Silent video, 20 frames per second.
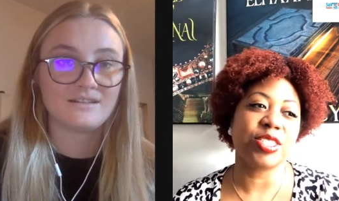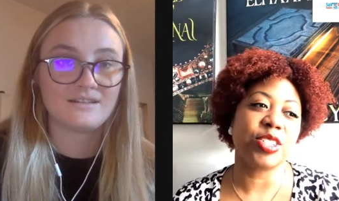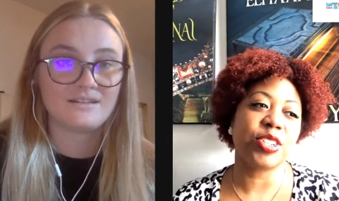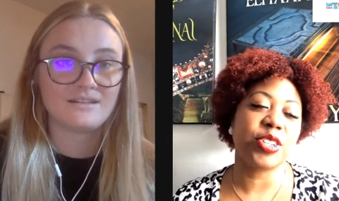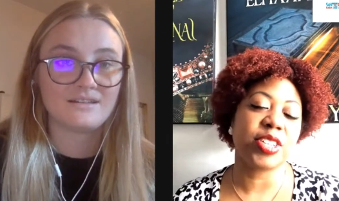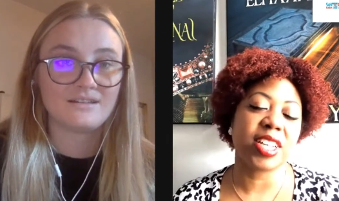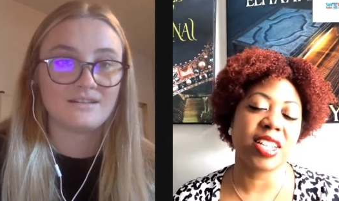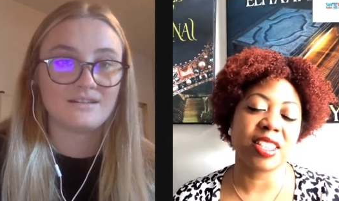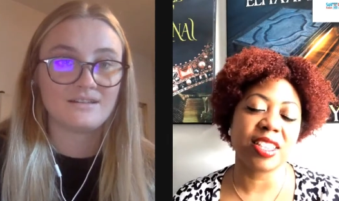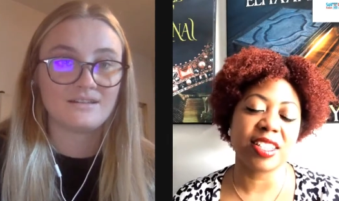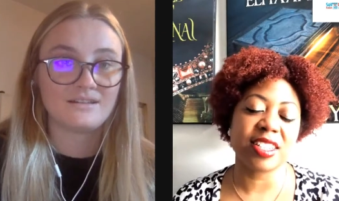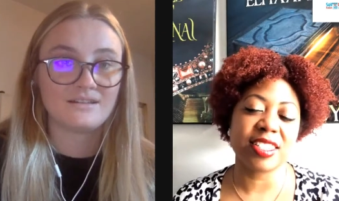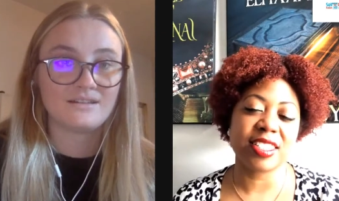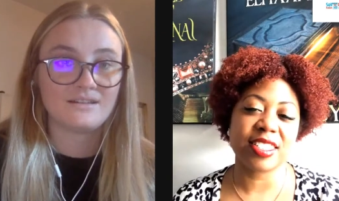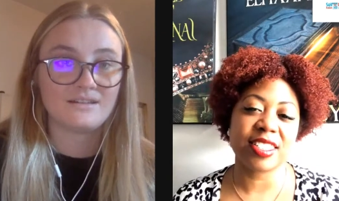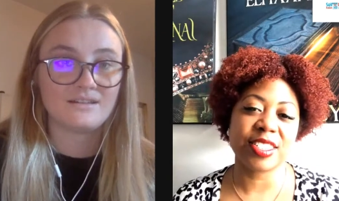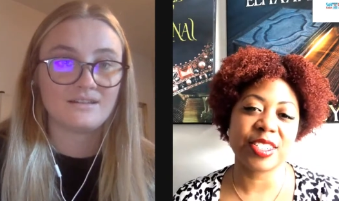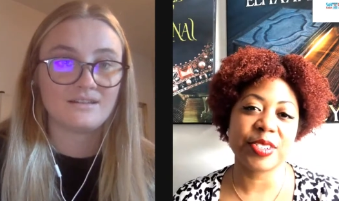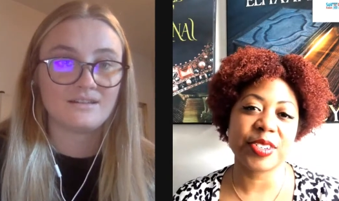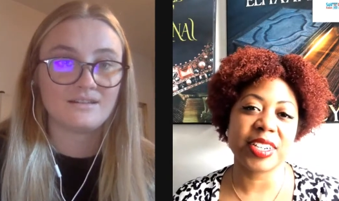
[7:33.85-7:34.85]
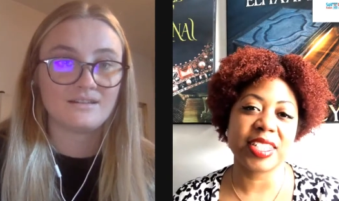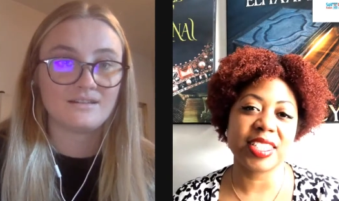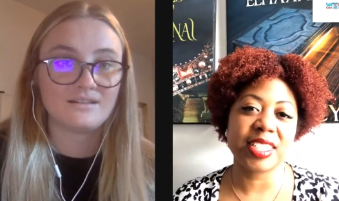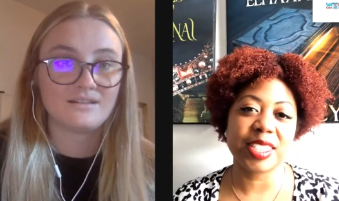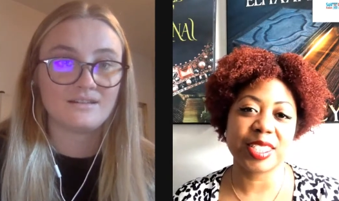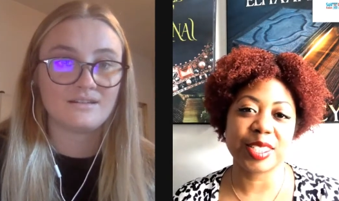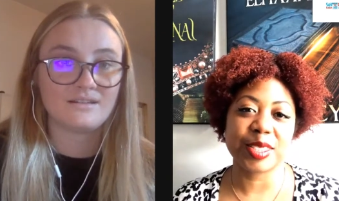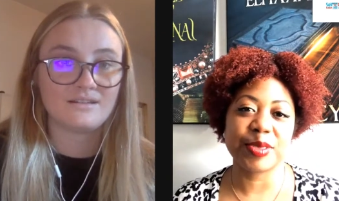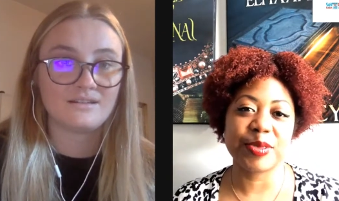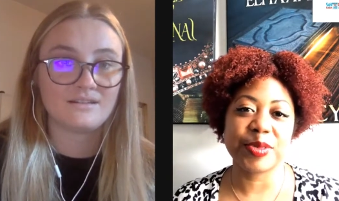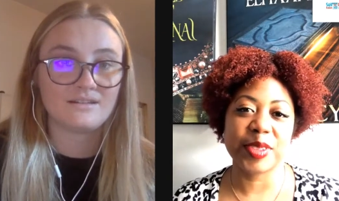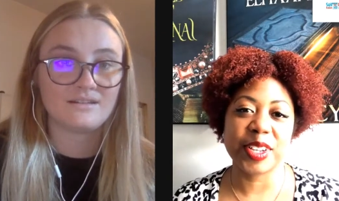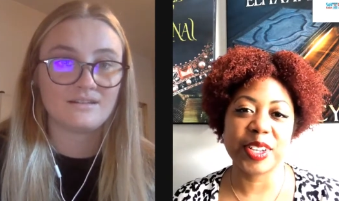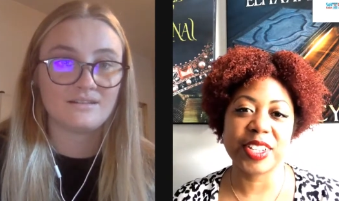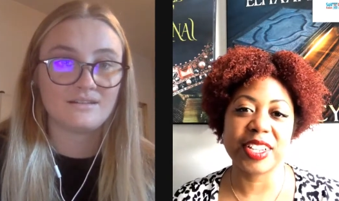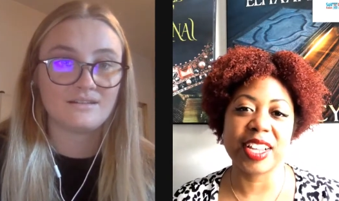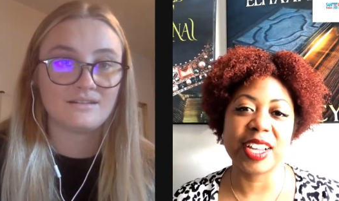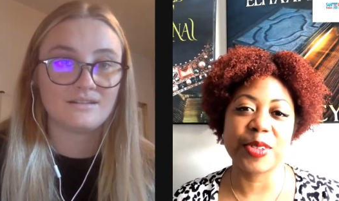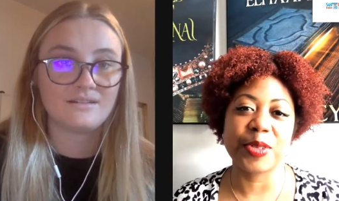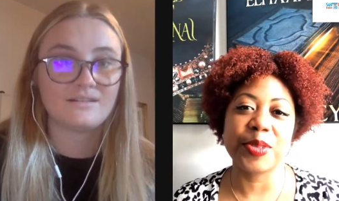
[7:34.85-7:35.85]
Speaker 1: you know, you get the, the criticism and you're
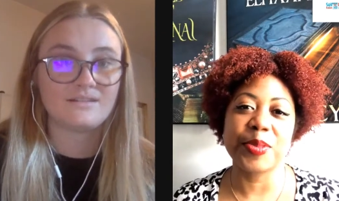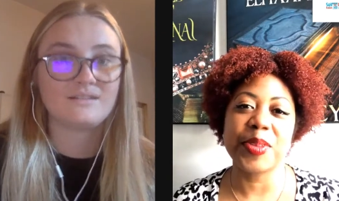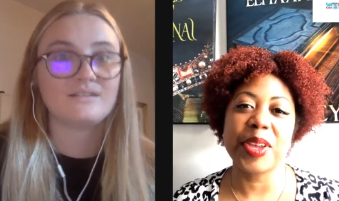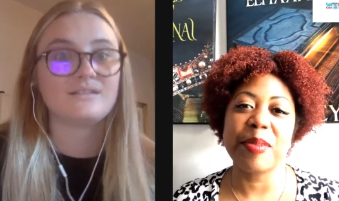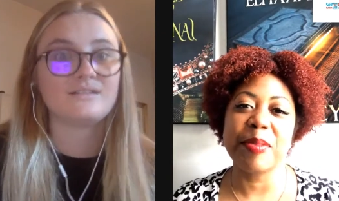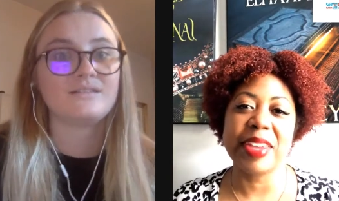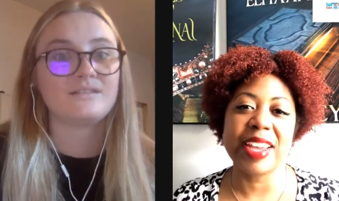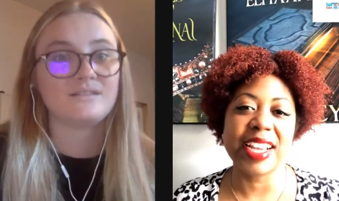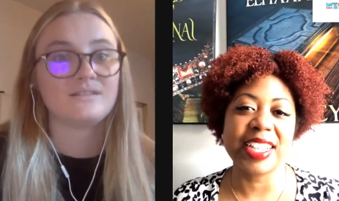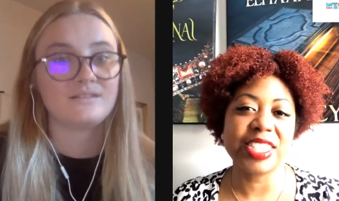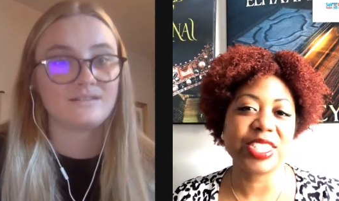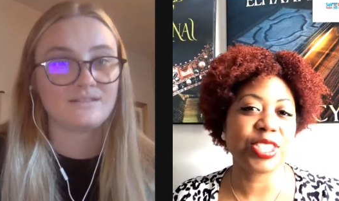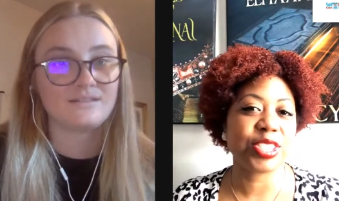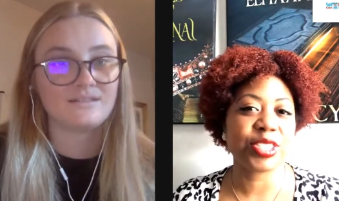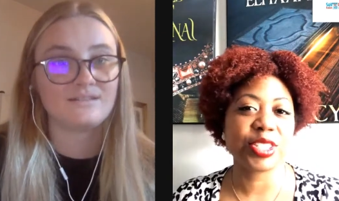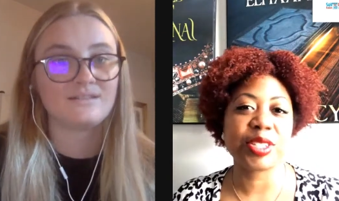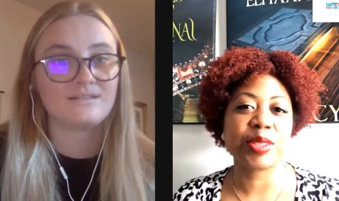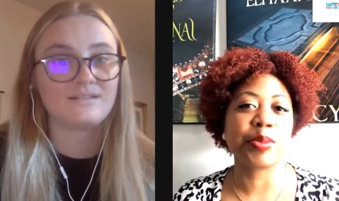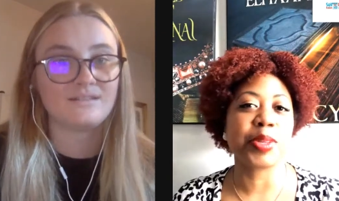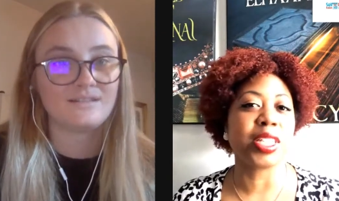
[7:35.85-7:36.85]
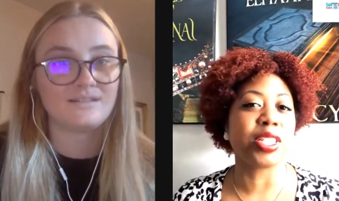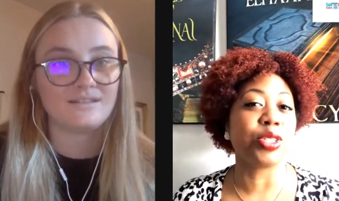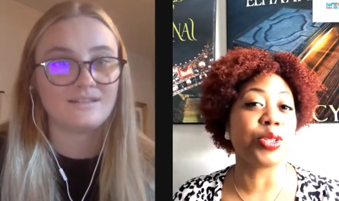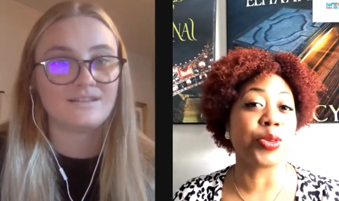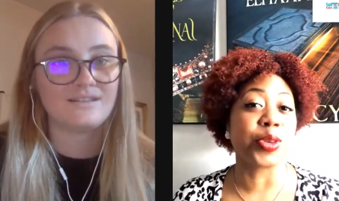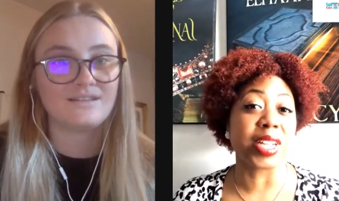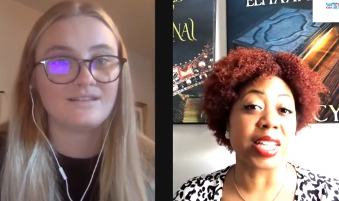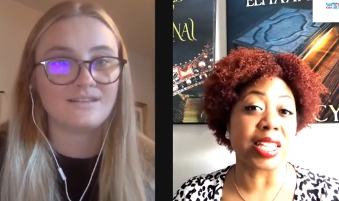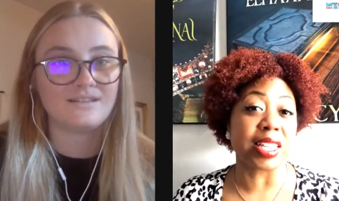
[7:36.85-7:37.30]
like, well, maybe I shouldn't be doing